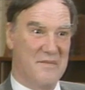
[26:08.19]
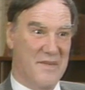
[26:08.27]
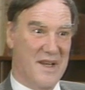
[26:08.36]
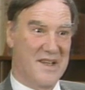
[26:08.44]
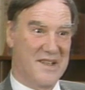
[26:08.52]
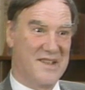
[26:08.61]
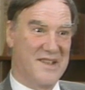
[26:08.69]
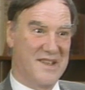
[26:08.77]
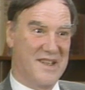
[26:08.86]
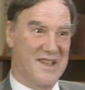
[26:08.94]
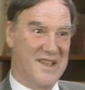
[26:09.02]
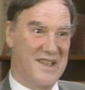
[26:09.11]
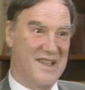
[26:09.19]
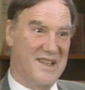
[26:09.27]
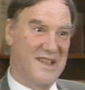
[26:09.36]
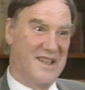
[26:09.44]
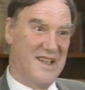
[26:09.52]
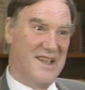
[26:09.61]
but the
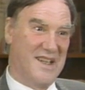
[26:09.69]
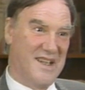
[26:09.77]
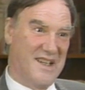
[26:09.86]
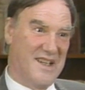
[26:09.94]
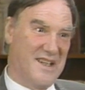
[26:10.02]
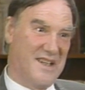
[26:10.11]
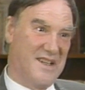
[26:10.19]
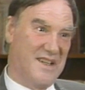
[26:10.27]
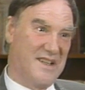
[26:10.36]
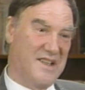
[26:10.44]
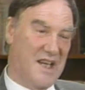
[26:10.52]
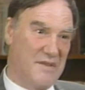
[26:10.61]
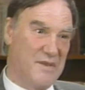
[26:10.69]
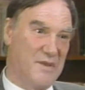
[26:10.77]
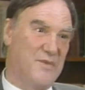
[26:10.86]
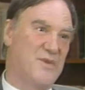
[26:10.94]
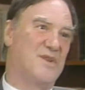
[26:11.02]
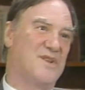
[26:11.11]
uh,
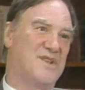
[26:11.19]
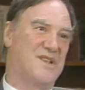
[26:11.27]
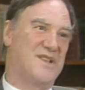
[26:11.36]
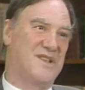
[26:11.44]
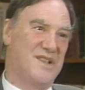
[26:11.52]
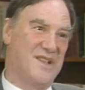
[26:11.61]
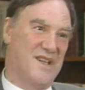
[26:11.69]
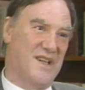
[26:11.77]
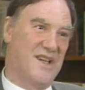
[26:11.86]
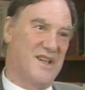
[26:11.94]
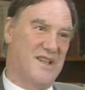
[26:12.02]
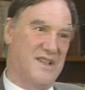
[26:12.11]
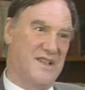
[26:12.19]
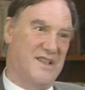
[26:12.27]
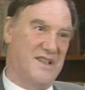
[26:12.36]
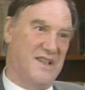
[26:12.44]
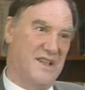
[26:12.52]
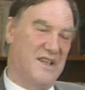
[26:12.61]
driving forces are
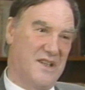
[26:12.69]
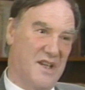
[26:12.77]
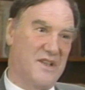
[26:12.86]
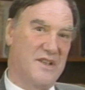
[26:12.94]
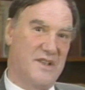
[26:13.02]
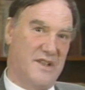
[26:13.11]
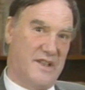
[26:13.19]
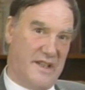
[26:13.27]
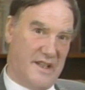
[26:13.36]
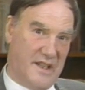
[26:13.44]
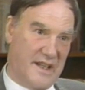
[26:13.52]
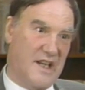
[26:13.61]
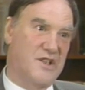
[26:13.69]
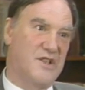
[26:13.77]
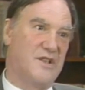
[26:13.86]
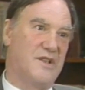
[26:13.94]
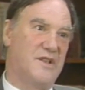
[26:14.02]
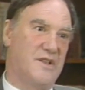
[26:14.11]
rather ir
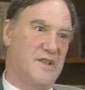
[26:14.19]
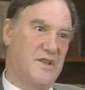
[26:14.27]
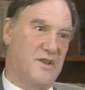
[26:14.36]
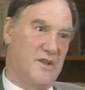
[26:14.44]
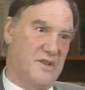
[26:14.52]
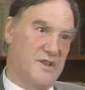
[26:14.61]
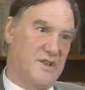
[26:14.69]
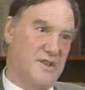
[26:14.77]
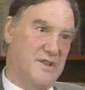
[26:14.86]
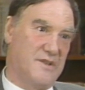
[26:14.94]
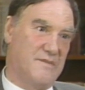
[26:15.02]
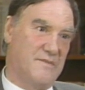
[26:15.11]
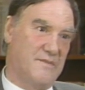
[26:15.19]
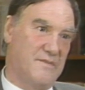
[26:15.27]
irrational in their origins.